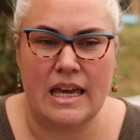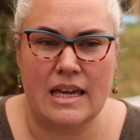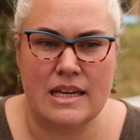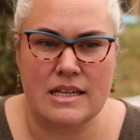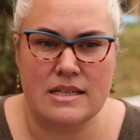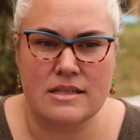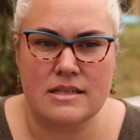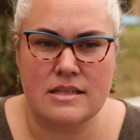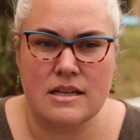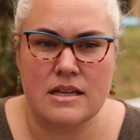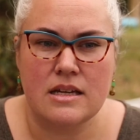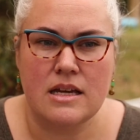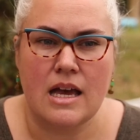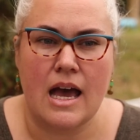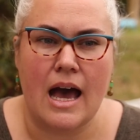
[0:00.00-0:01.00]
is
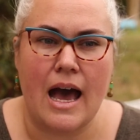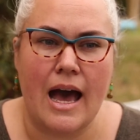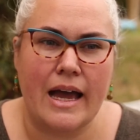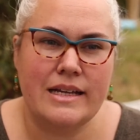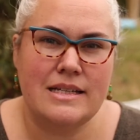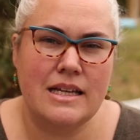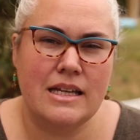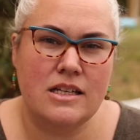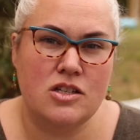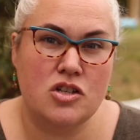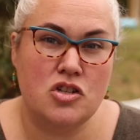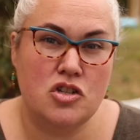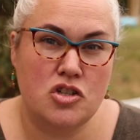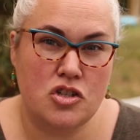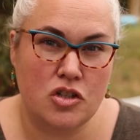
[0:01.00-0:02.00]
I tend to
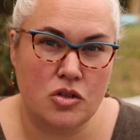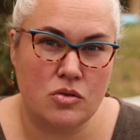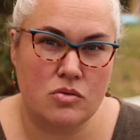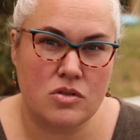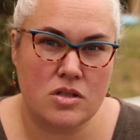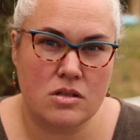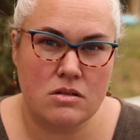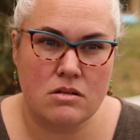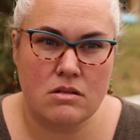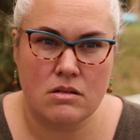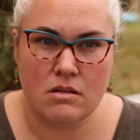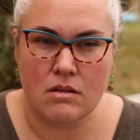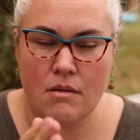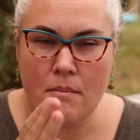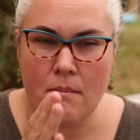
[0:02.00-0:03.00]
shoot
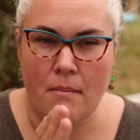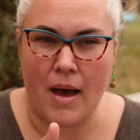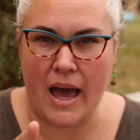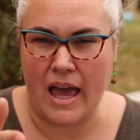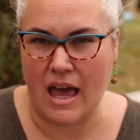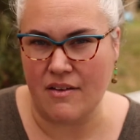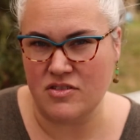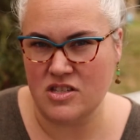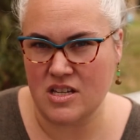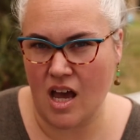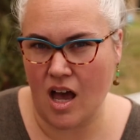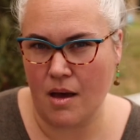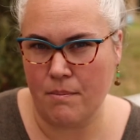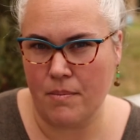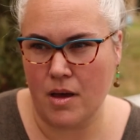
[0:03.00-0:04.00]
my
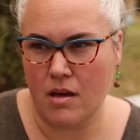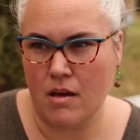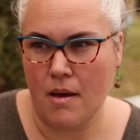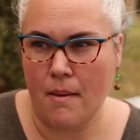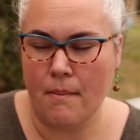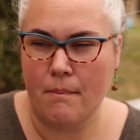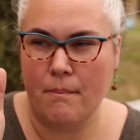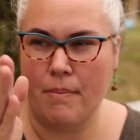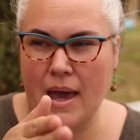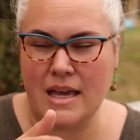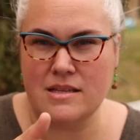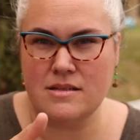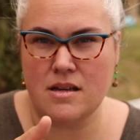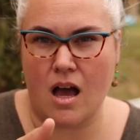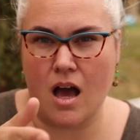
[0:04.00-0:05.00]
f-stop
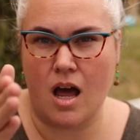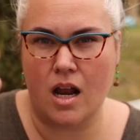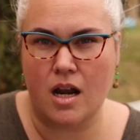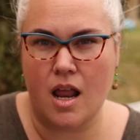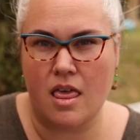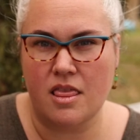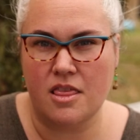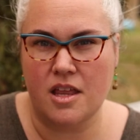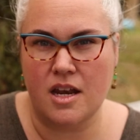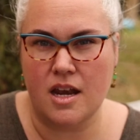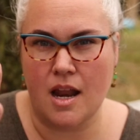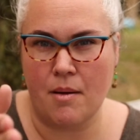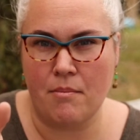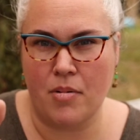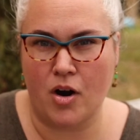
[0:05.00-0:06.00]
based on the
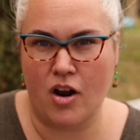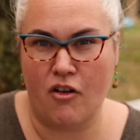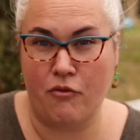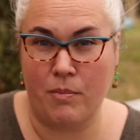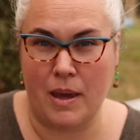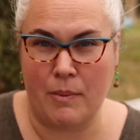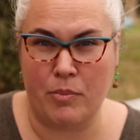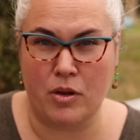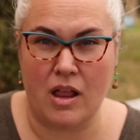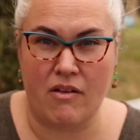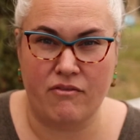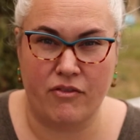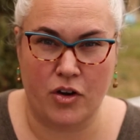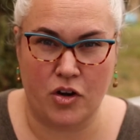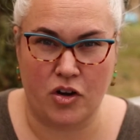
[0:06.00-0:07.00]
number of people
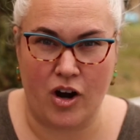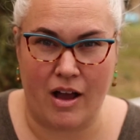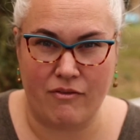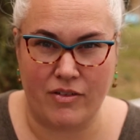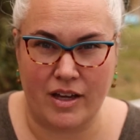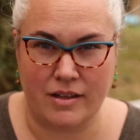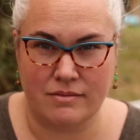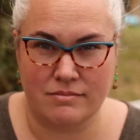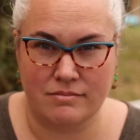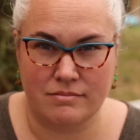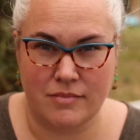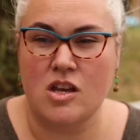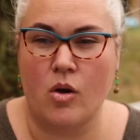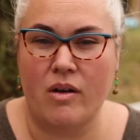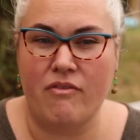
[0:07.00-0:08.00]
I'm photographing.
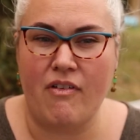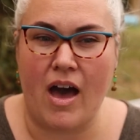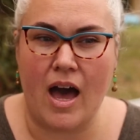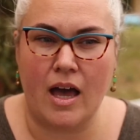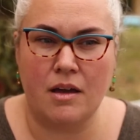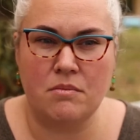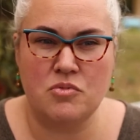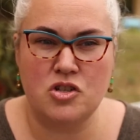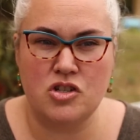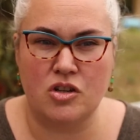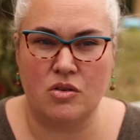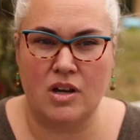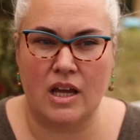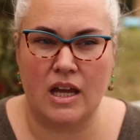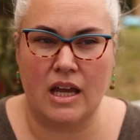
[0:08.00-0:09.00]
So if I am
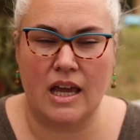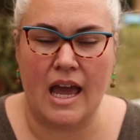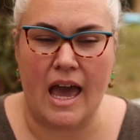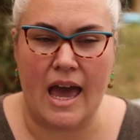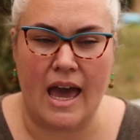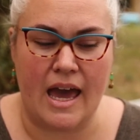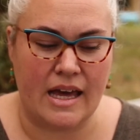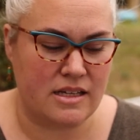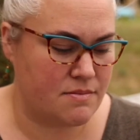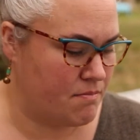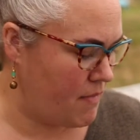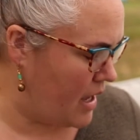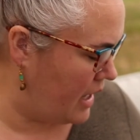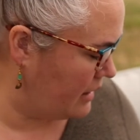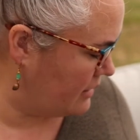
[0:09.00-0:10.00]
shooting at
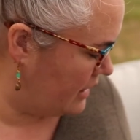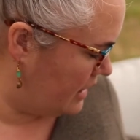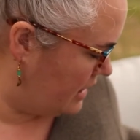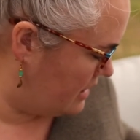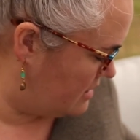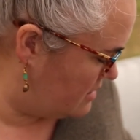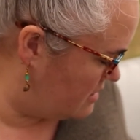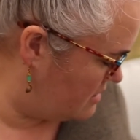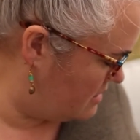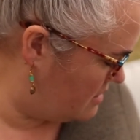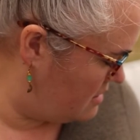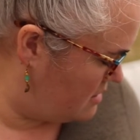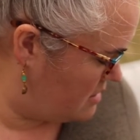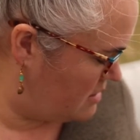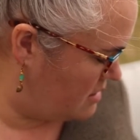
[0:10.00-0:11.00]
my lens,
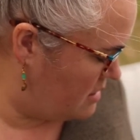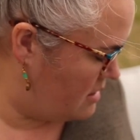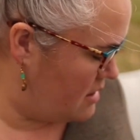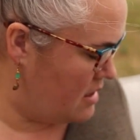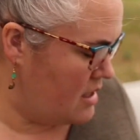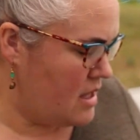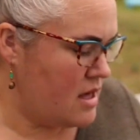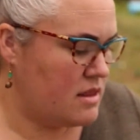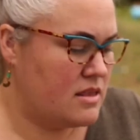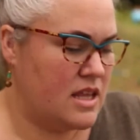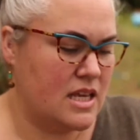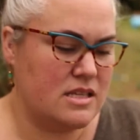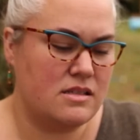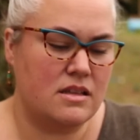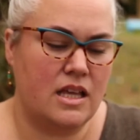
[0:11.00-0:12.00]

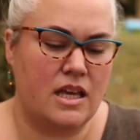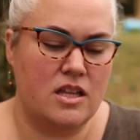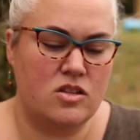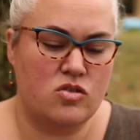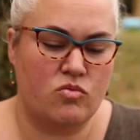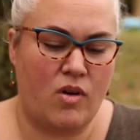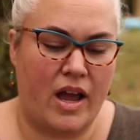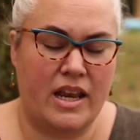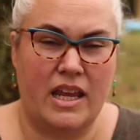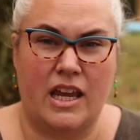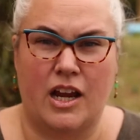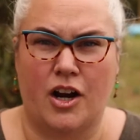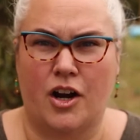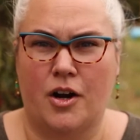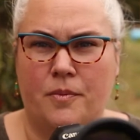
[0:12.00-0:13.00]
this lens right
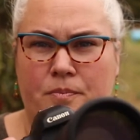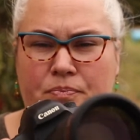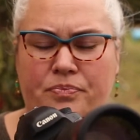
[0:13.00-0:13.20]
here